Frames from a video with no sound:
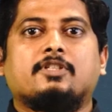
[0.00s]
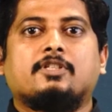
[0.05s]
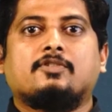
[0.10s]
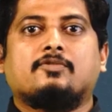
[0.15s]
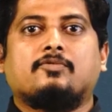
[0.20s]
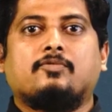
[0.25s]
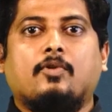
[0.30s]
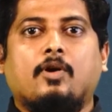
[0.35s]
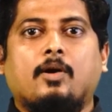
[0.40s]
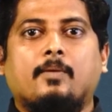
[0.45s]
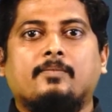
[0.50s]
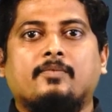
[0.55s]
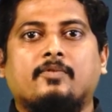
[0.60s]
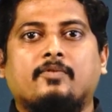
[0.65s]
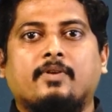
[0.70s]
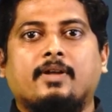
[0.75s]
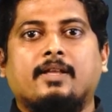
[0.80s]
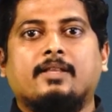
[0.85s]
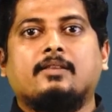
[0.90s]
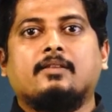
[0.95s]
is formed
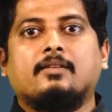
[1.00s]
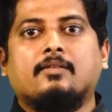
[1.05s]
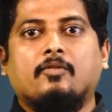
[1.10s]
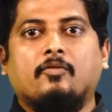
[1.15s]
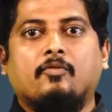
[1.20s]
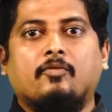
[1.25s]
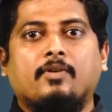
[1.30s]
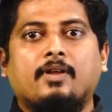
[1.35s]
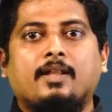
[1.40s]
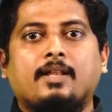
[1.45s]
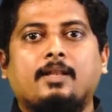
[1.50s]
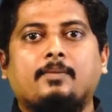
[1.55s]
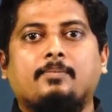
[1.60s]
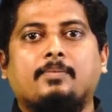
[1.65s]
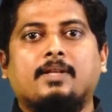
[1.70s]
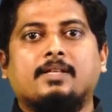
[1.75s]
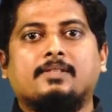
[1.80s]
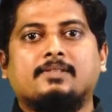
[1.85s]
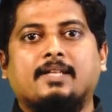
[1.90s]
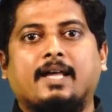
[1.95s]
with will
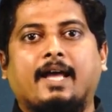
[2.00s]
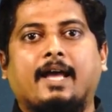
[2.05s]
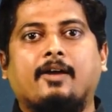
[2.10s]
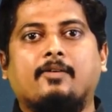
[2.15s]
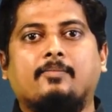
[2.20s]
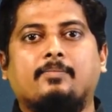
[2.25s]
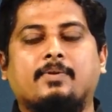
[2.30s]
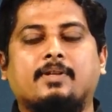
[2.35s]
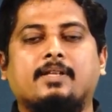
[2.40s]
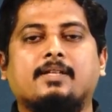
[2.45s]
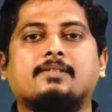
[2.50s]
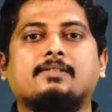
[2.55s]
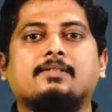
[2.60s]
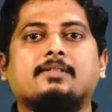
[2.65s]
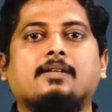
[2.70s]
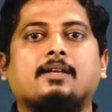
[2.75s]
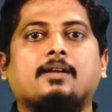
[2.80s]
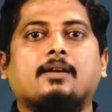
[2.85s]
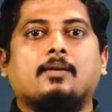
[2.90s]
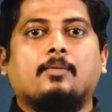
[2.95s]
plus have plus
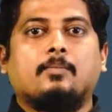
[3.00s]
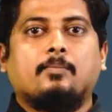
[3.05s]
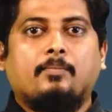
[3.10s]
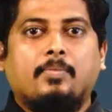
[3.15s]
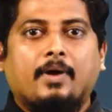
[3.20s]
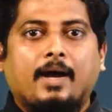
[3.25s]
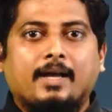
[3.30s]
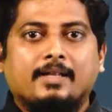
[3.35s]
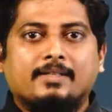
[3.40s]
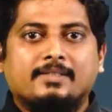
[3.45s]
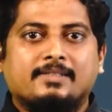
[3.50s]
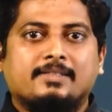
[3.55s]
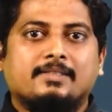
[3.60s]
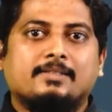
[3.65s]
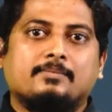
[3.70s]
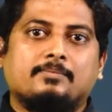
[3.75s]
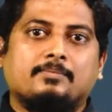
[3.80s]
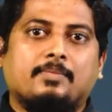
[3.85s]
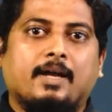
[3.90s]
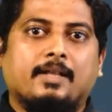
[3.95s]
past
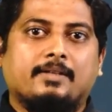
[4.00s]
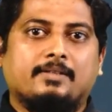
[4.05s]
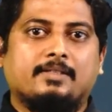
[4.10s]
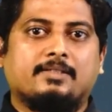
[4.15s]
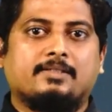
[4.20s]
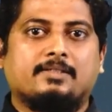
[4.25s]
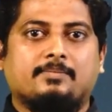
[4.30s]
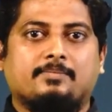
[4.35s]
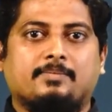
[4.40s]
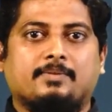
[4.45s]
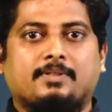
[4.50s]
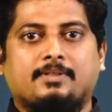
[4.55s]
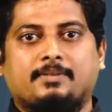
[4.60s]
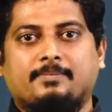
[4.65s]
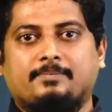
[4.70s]
participle.